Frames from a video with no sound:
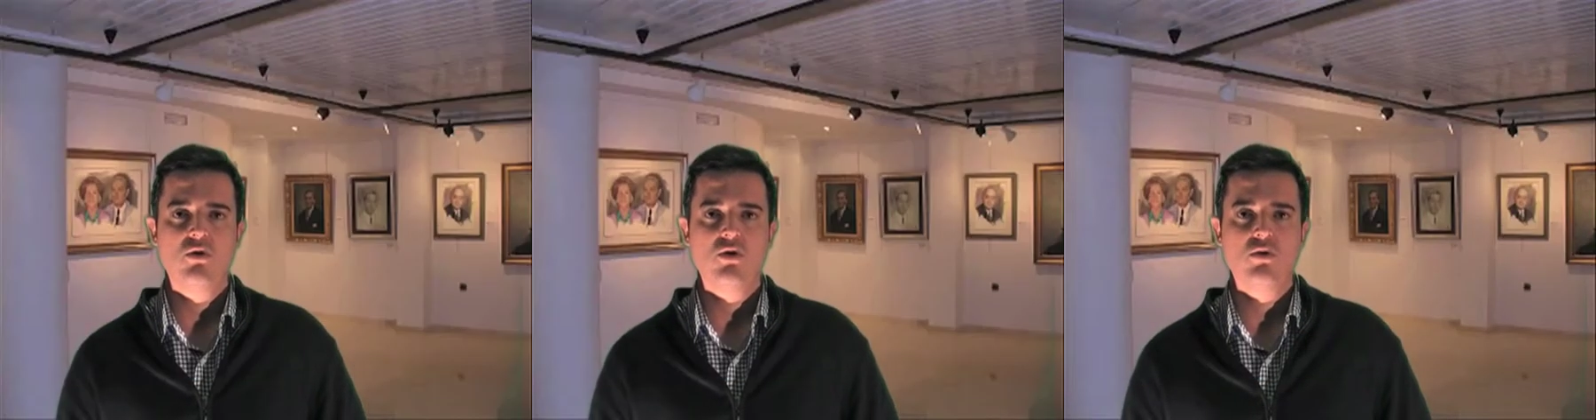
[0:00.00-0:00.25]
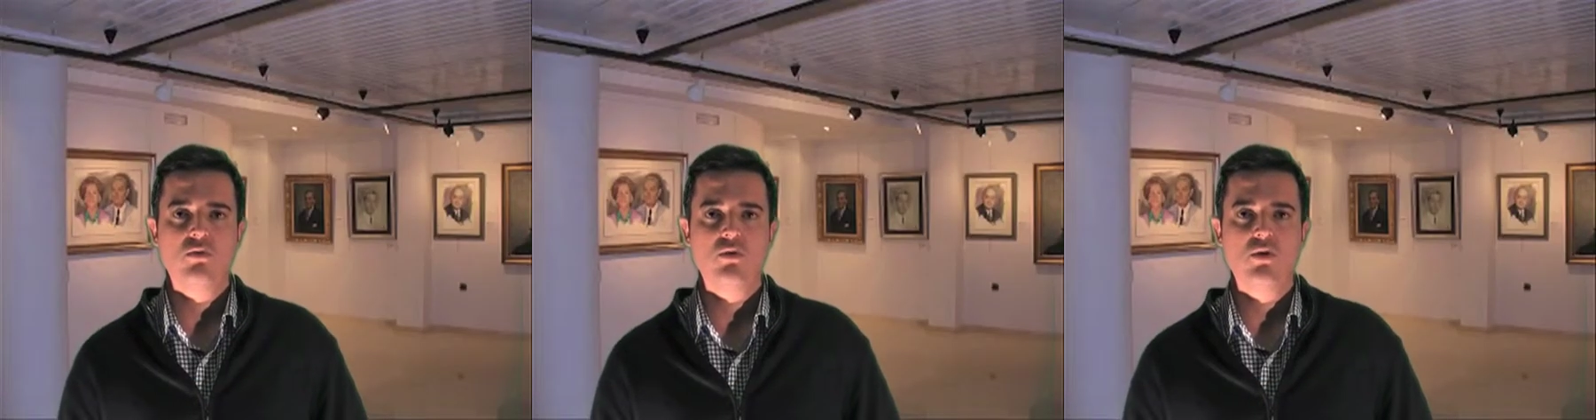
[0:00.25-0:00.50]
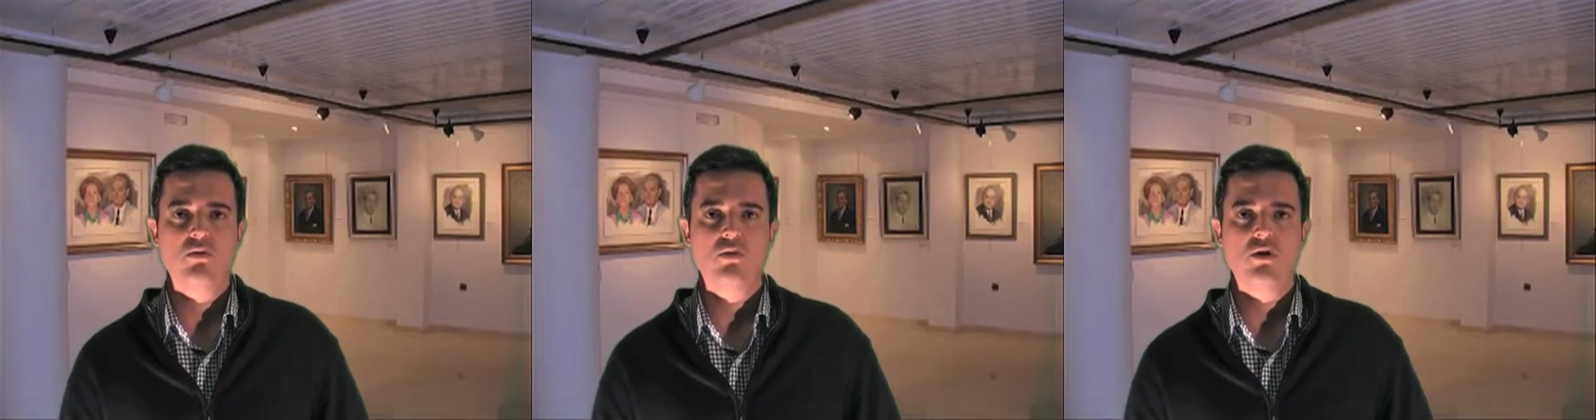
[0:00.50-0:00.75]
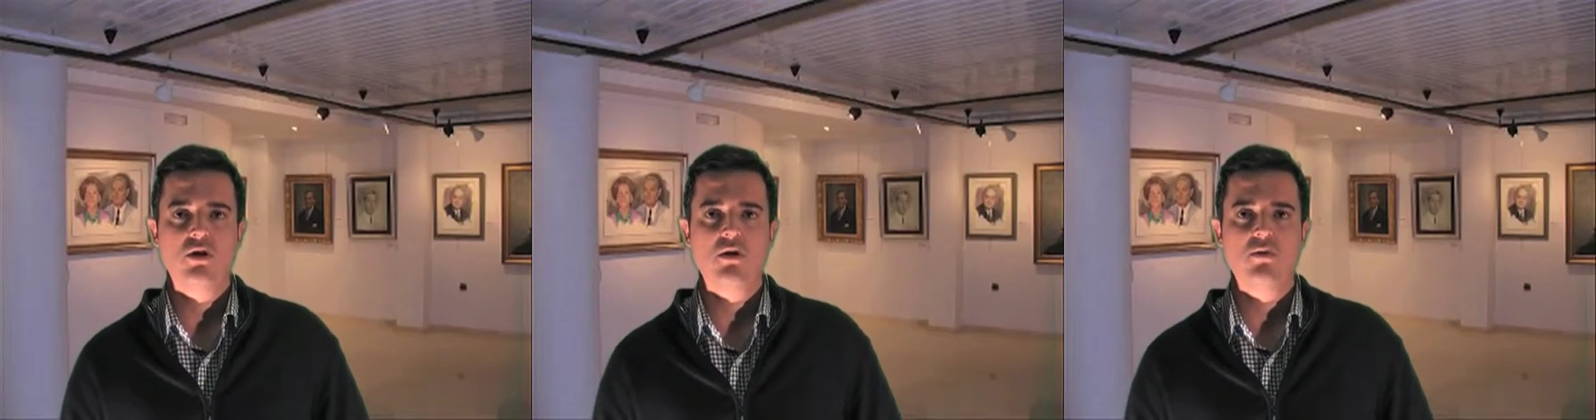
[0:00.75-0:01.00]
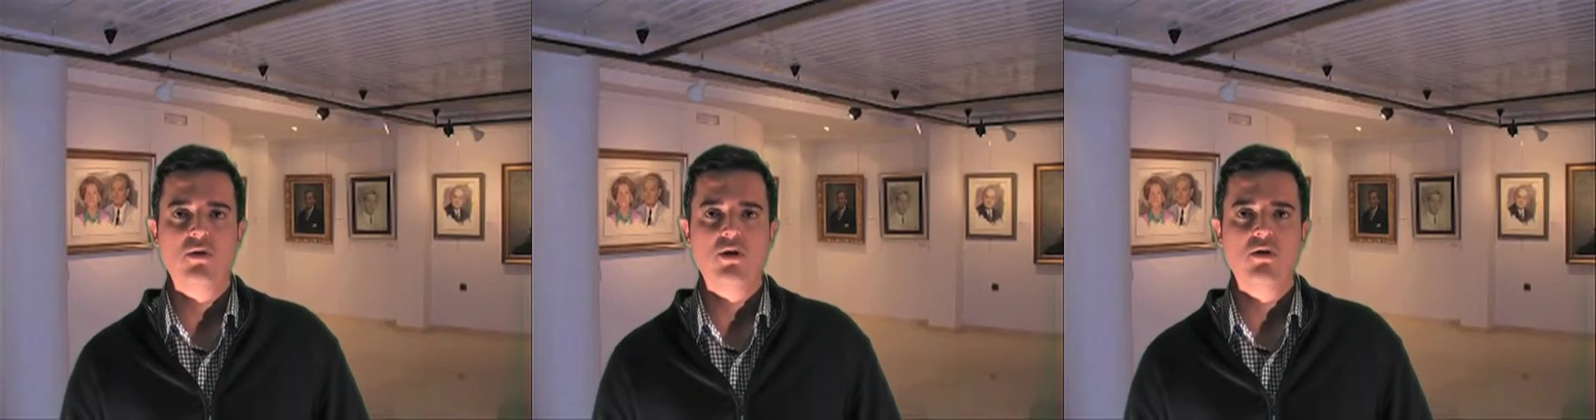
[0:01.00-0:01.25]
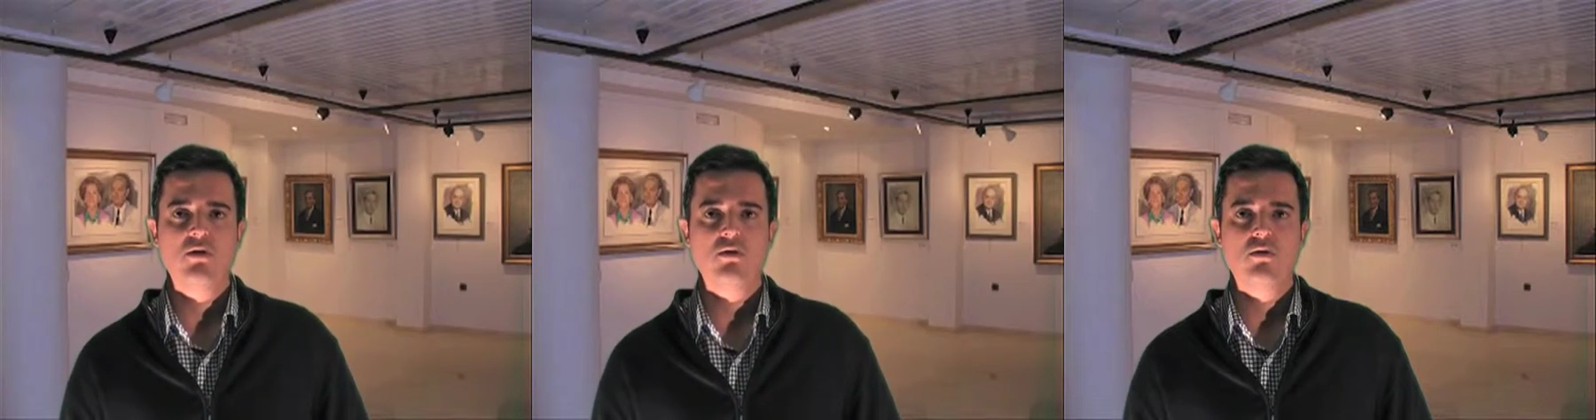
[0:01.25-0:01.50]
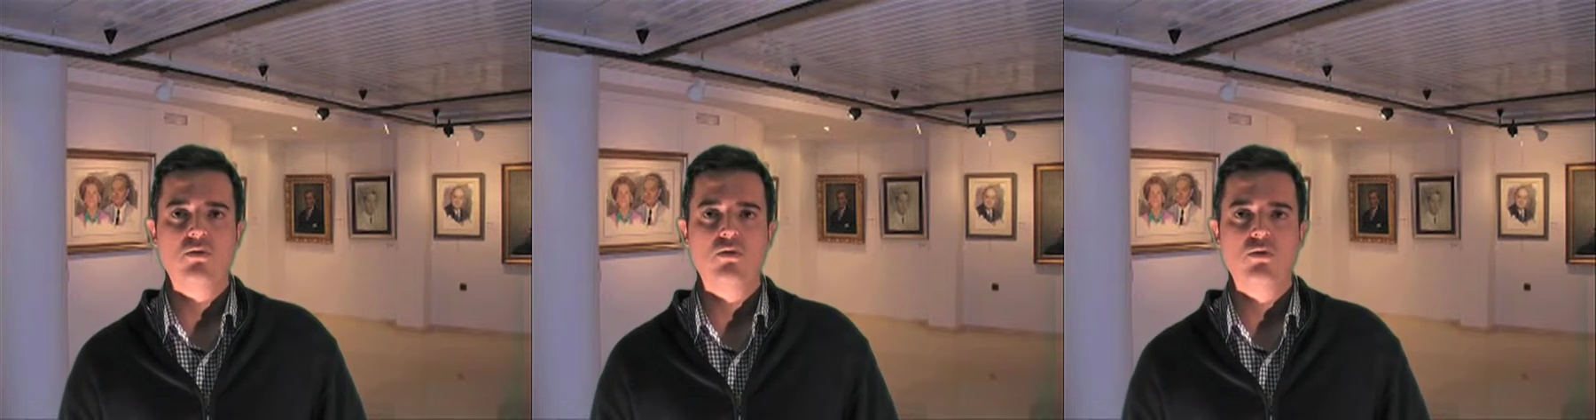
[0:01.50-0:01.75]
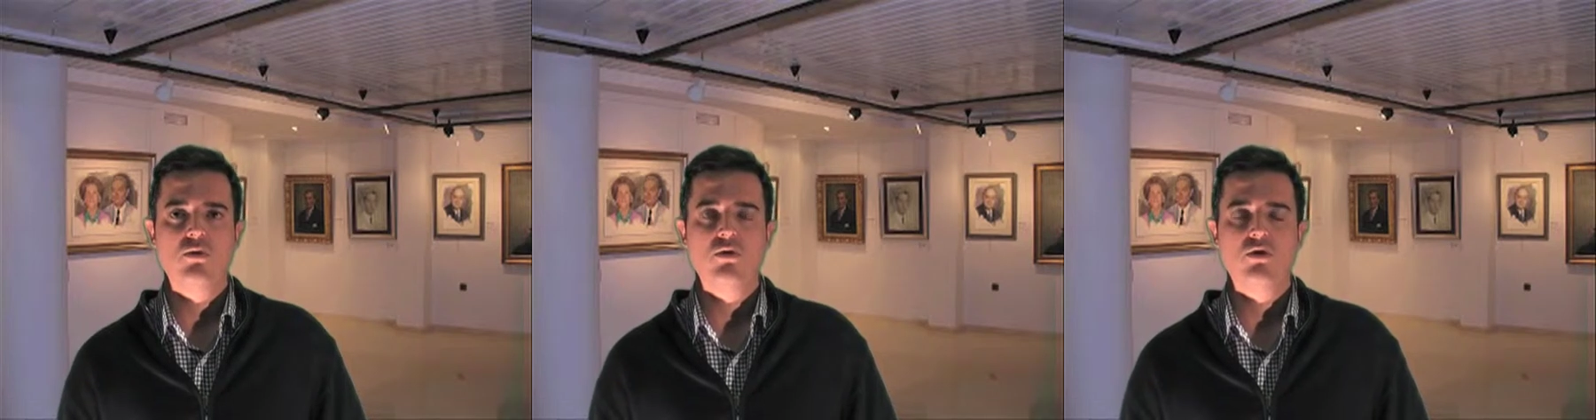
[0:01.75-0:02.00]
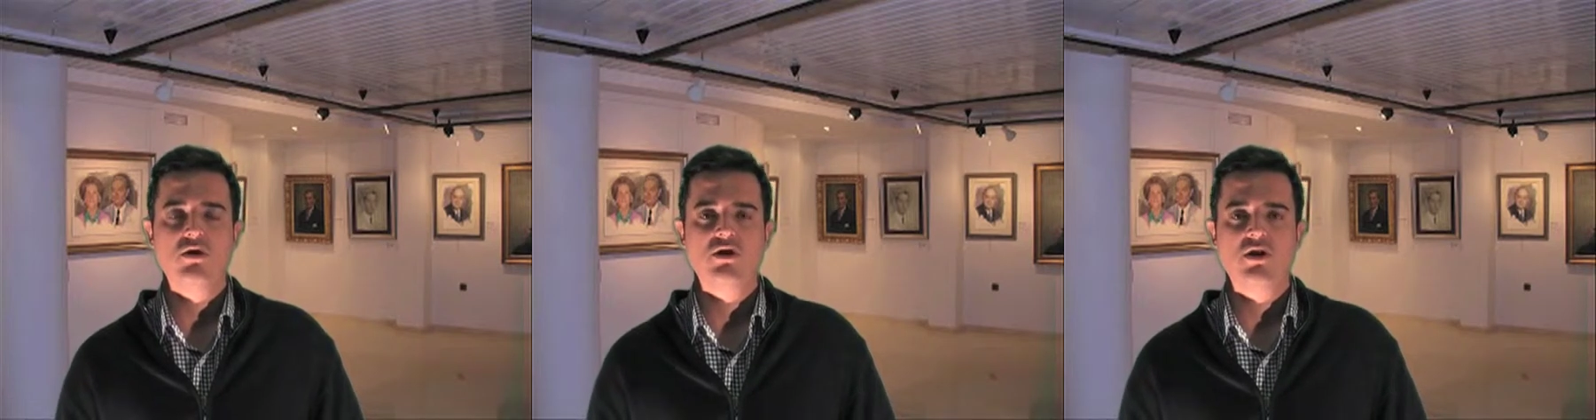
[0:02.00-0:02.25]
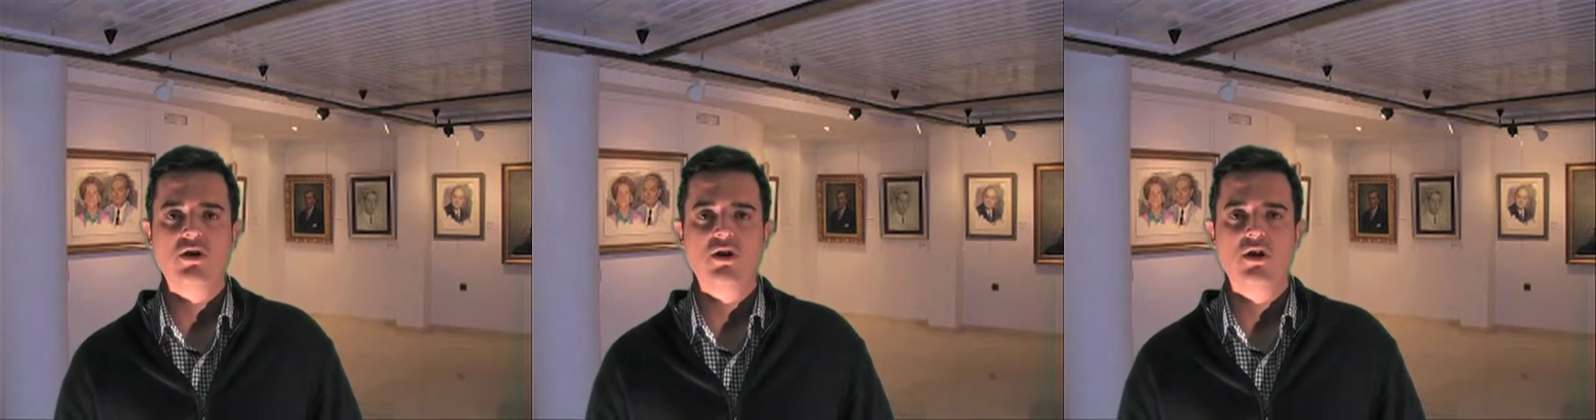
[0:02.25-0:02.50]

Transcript: Julio Quesada, considered